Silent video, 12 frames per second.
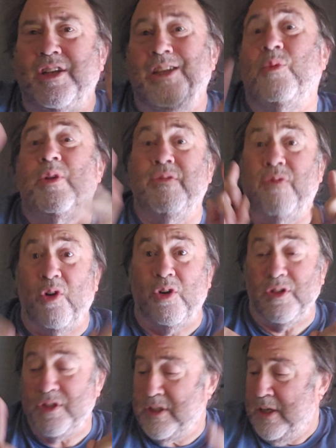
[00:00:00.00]
in
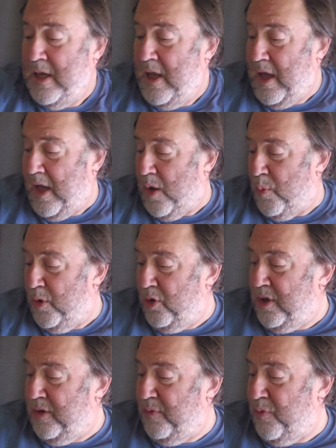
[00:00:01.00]
reverse. We're
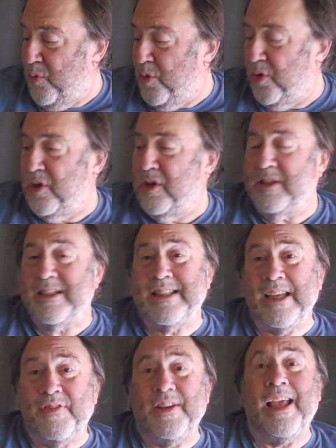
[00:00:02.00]
looking for
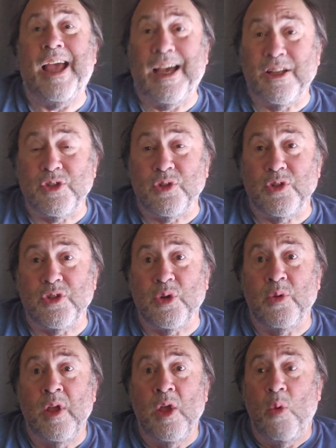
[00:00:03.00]
safety hazards. So
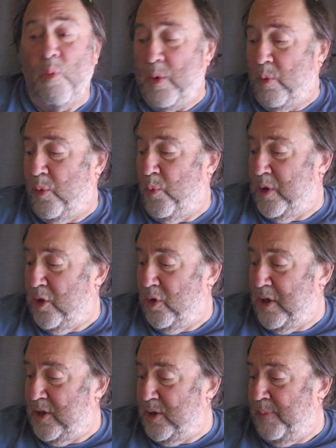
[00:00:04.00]
we weren't really
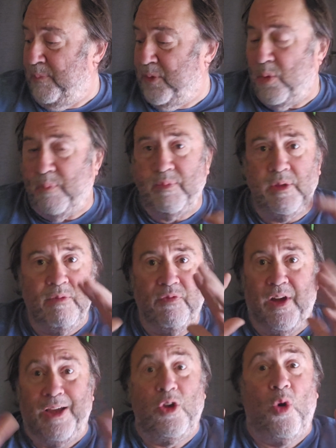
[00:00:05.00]
looking to
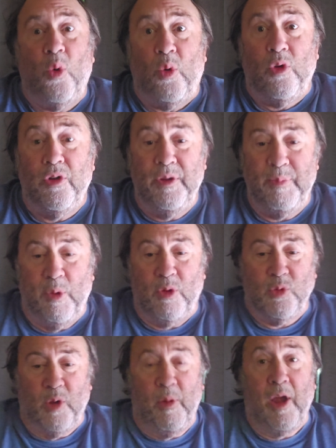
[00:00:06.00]
find gold. People
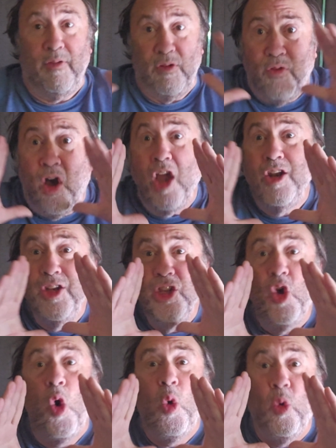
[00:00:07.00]
always walk by, if you find any
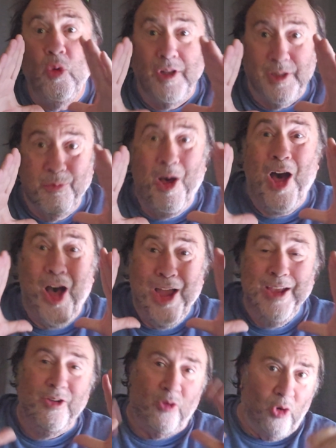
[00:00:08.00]
gold, it's
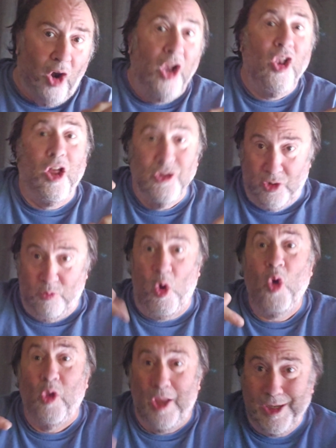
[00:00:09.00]
mine. Or I lost a
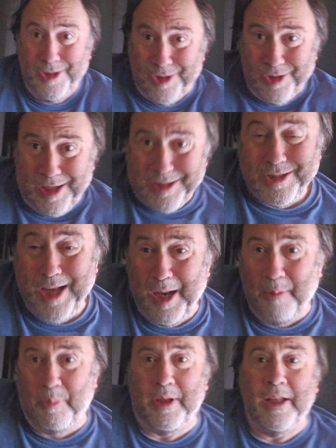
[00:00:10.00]
Rolex in that
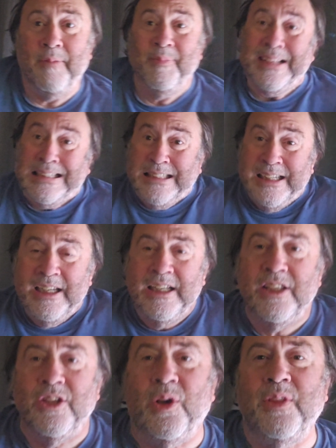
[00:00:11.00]
sand pit.
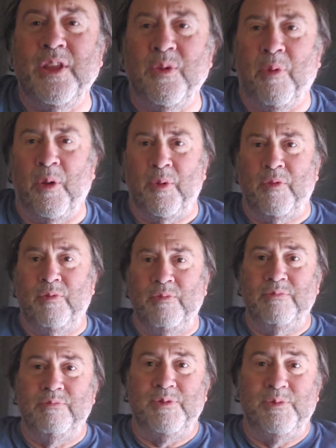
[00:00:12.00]
I think you probably would have
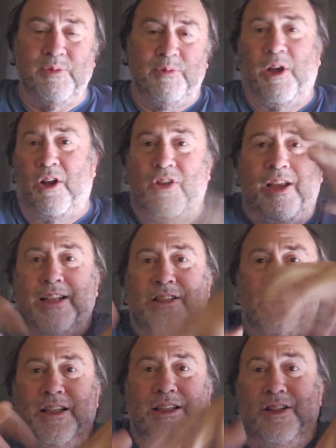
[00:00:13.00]
gone on your hands
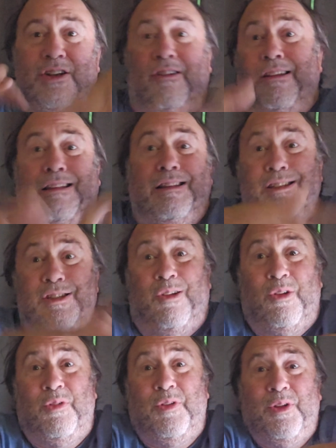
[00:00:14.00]
and knees and gone like this
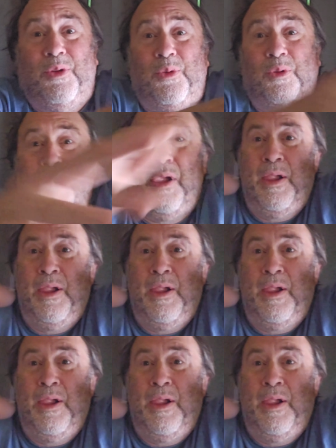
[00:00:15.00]
all over the whole